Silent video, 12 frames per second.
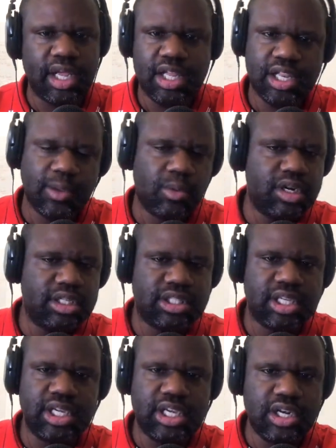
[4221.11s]
That want to see
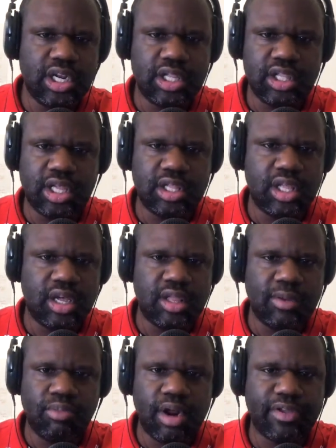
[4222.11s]
you know the the the
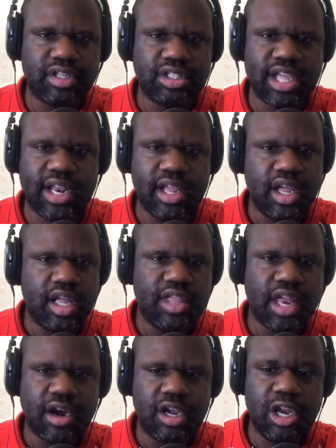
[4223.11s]
brothers that that
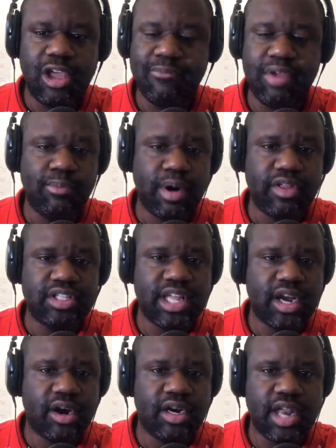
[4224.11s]
are you know big brothers that
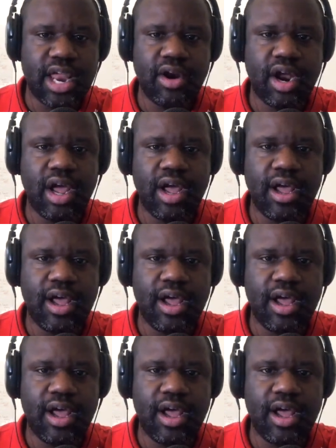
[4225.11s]
are that are uh,